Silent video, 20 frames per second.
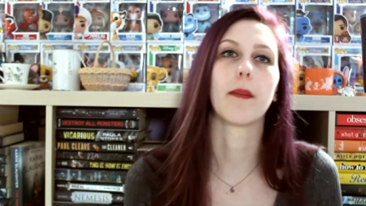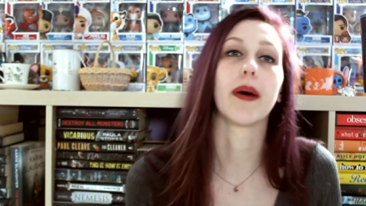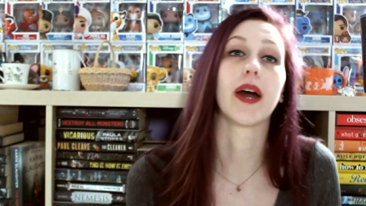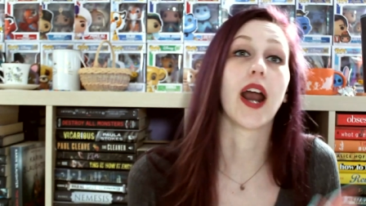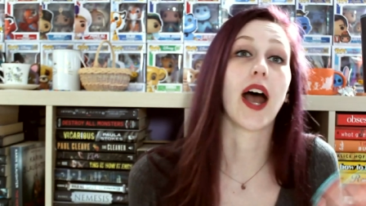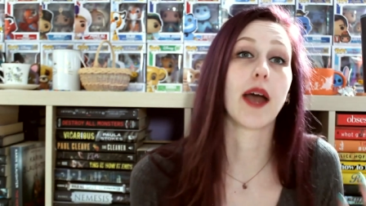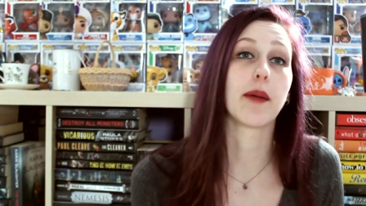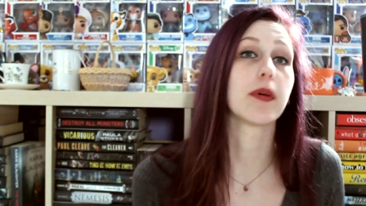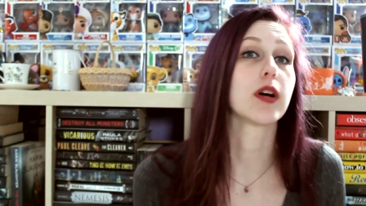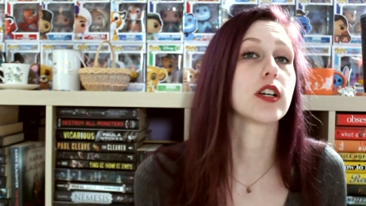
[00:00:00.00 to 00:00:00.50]
but
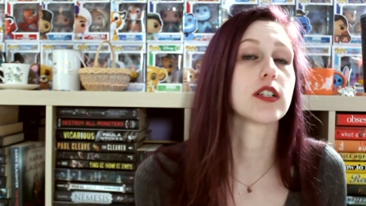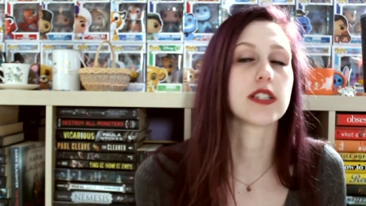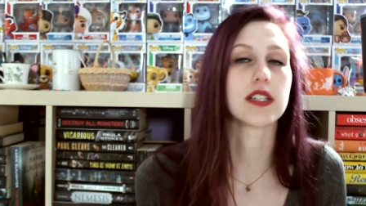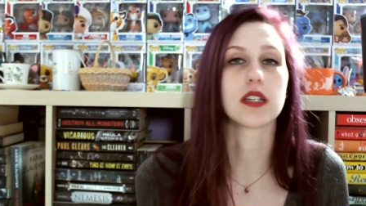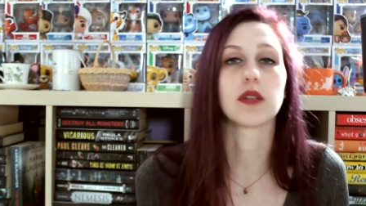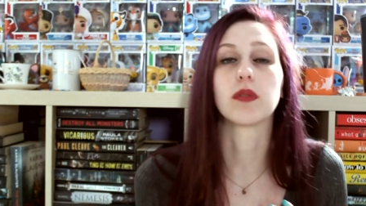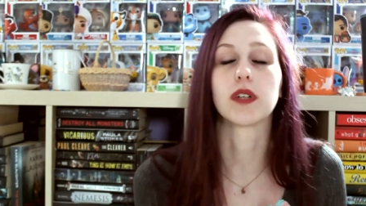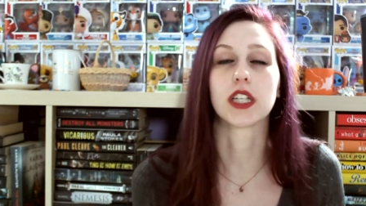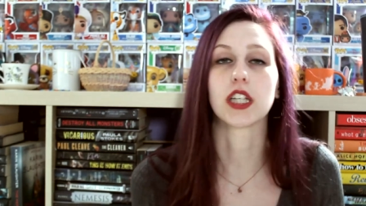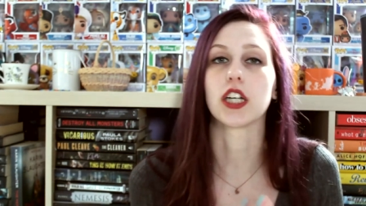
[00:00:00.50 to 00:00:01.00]
I
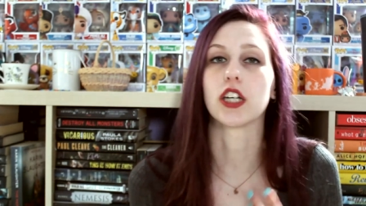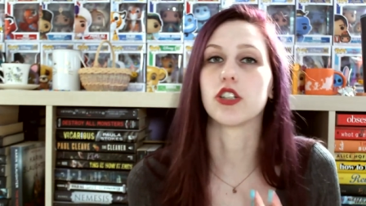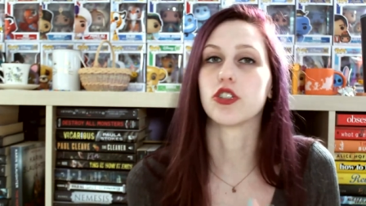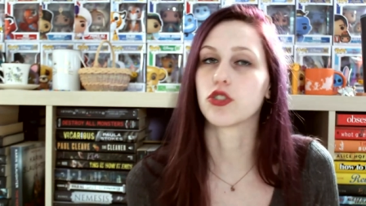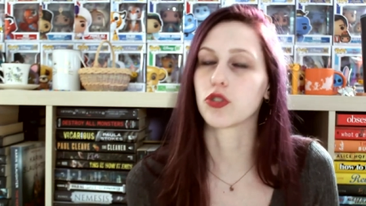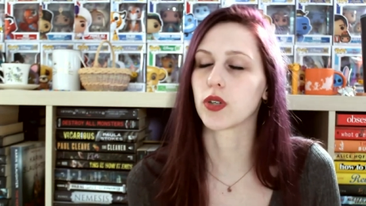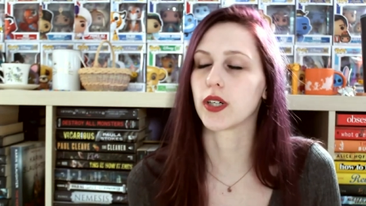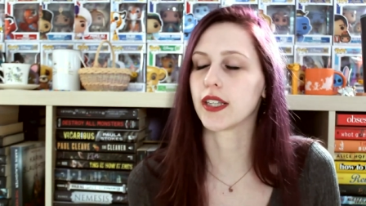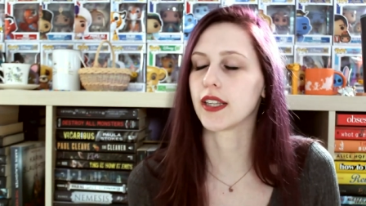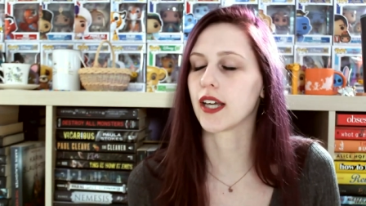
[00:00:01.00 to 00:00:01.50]
personally really
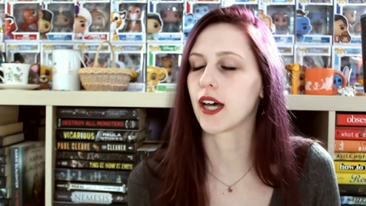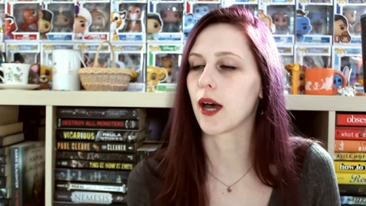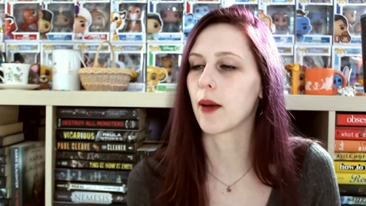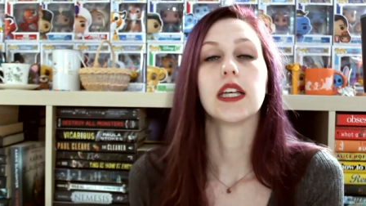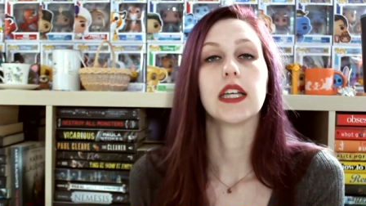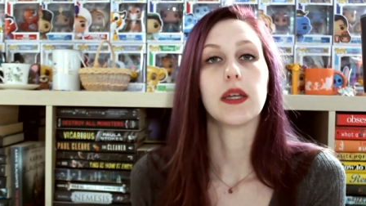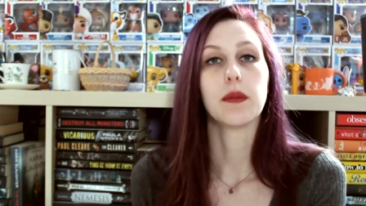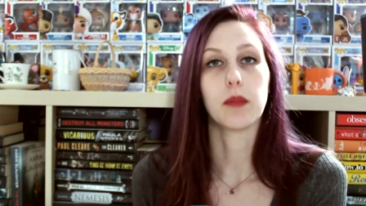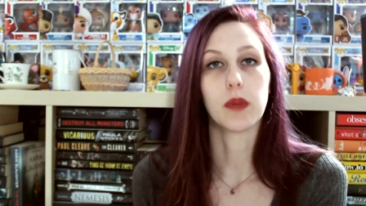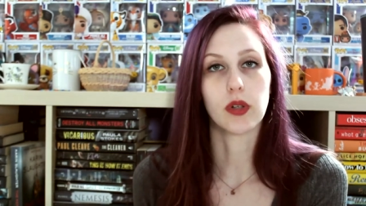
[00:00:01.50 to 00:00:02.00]
enjoyed them.
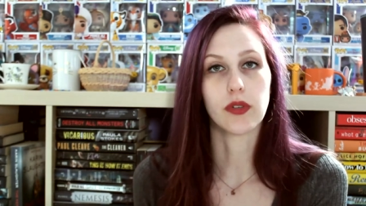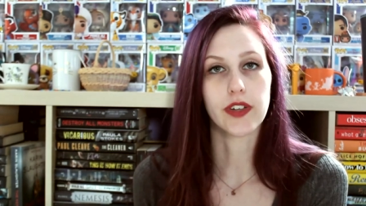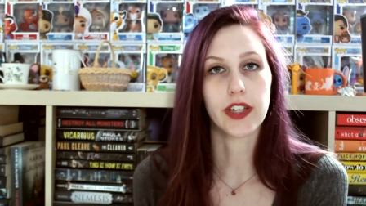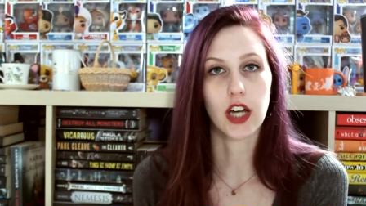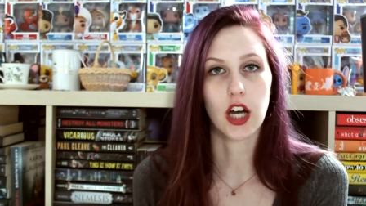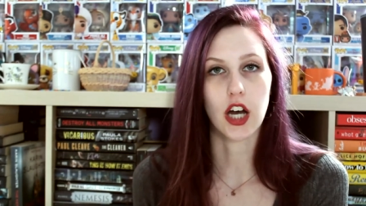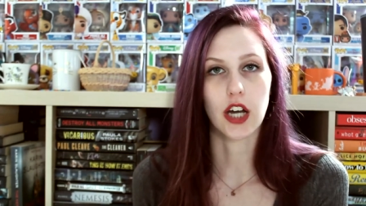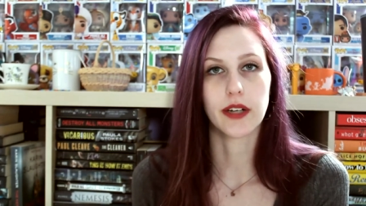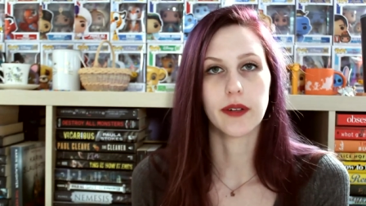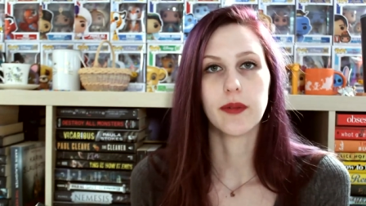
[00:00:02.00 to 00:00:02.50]
Moving on.